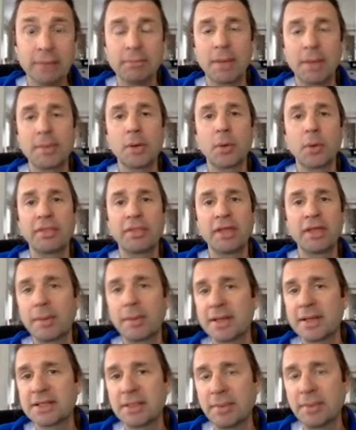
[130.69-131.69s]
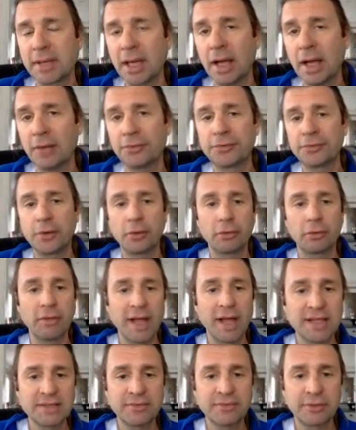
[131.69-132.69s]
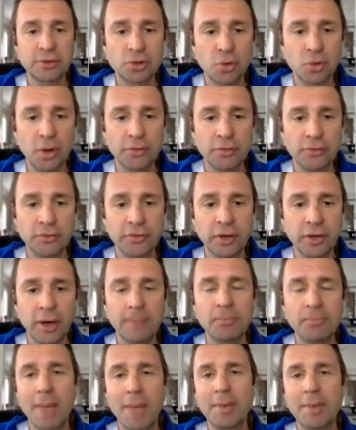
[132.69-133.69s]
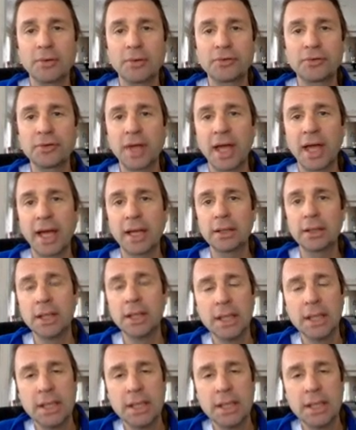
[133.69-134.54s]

Maybe you want to think about something else. So there are lots of other choices here. I'm going to assign